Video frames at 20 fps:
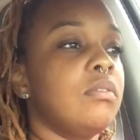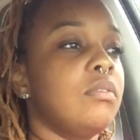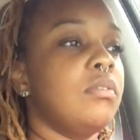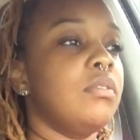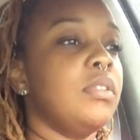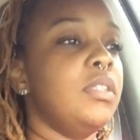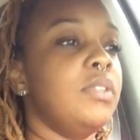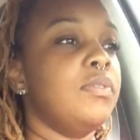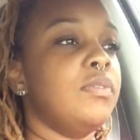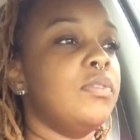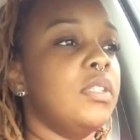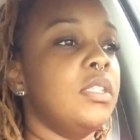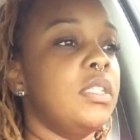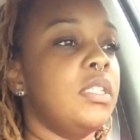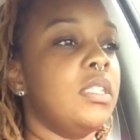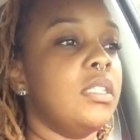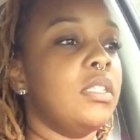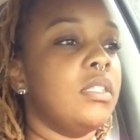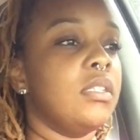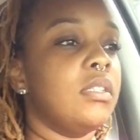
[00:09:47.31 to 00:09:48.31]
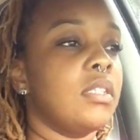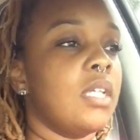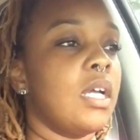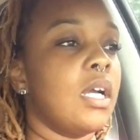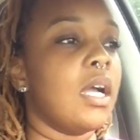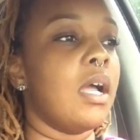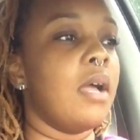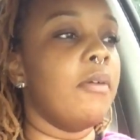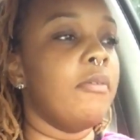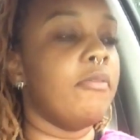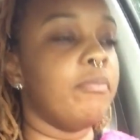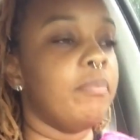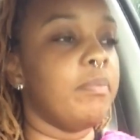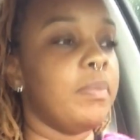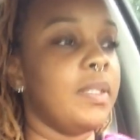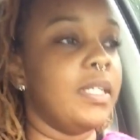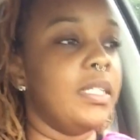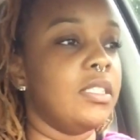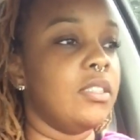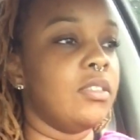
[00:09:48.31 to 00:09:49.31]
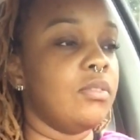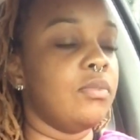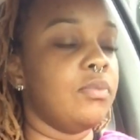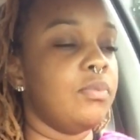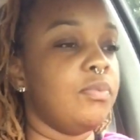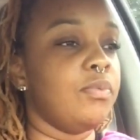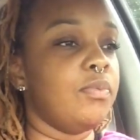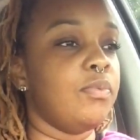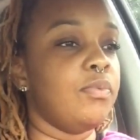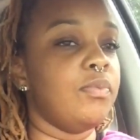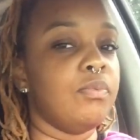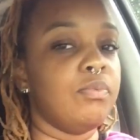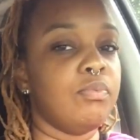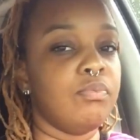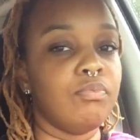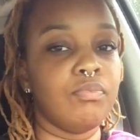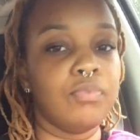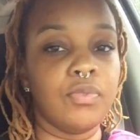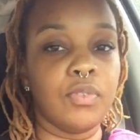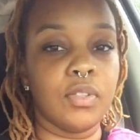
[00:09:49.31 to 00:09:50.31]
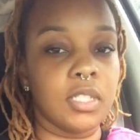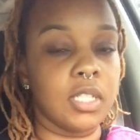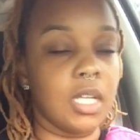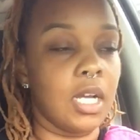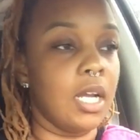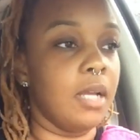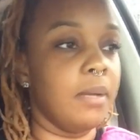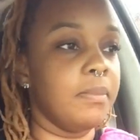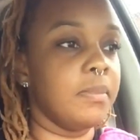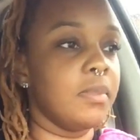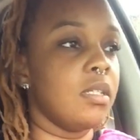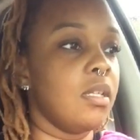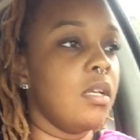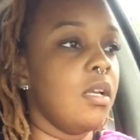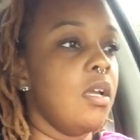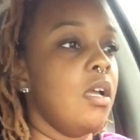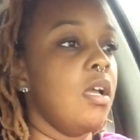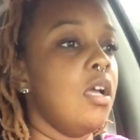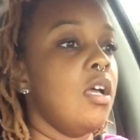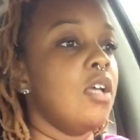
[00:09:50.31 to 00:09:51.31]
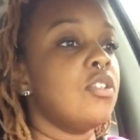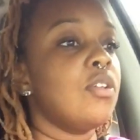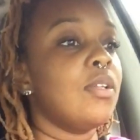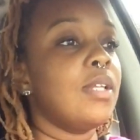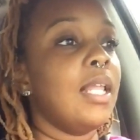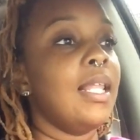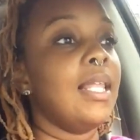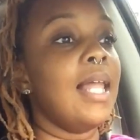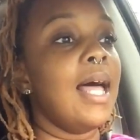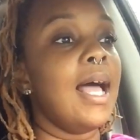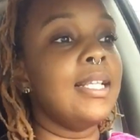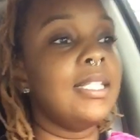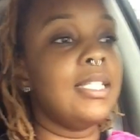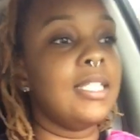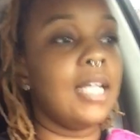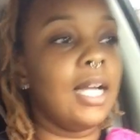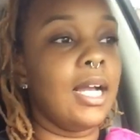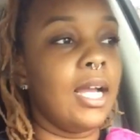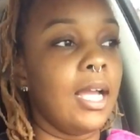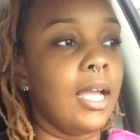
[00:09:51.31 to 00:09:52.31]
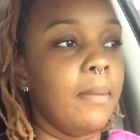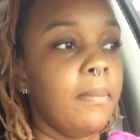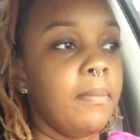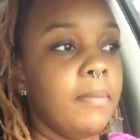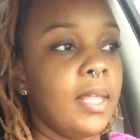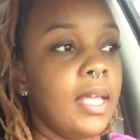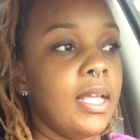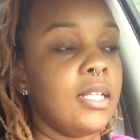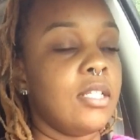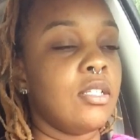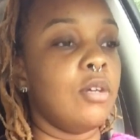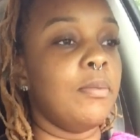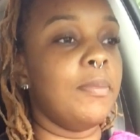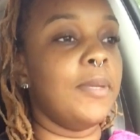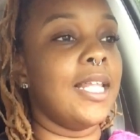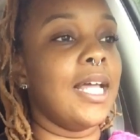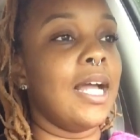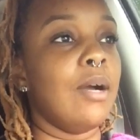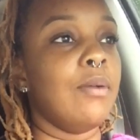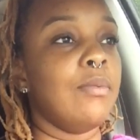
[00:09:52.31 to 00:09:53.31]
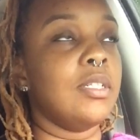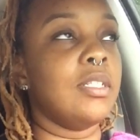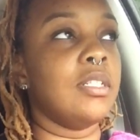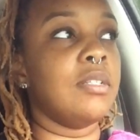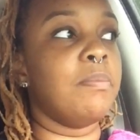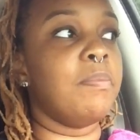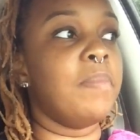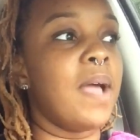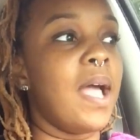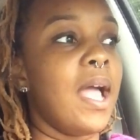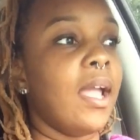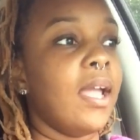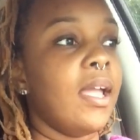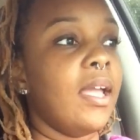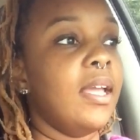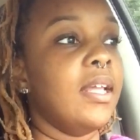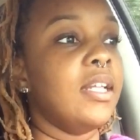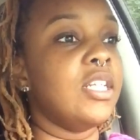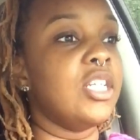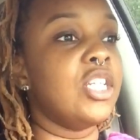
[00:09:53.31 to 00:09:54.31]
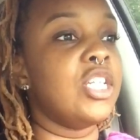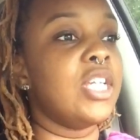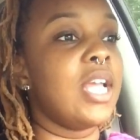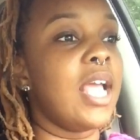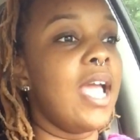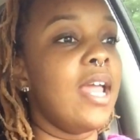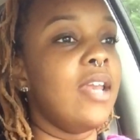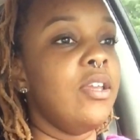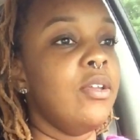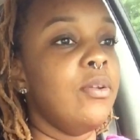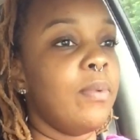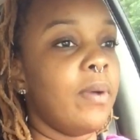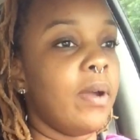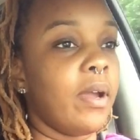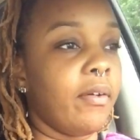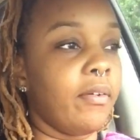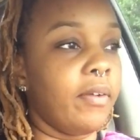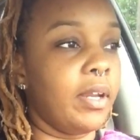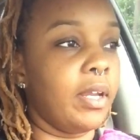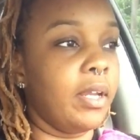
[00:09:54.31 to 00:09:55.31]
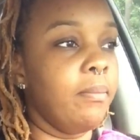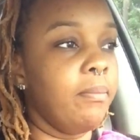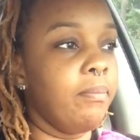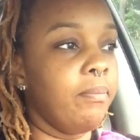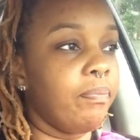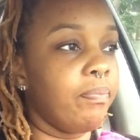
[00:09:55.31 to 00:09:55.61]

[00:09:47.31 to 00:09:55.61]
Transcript: 3-4 years, I got placed 4 times. So the last time they told me that was back in January.